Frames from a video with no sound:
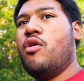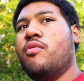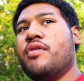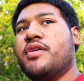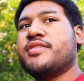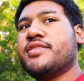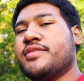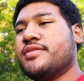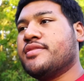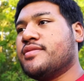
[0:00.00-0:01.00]

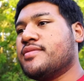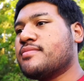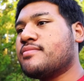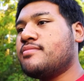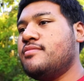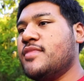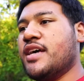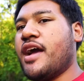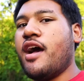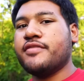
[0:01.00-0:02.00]
always,
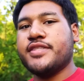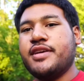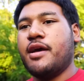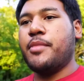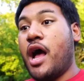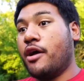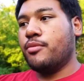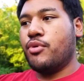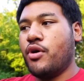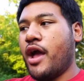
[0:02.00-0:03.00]
obviously I'm a Honda
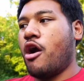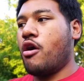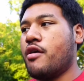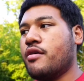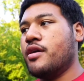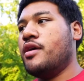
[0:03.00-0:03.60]
boy at heart.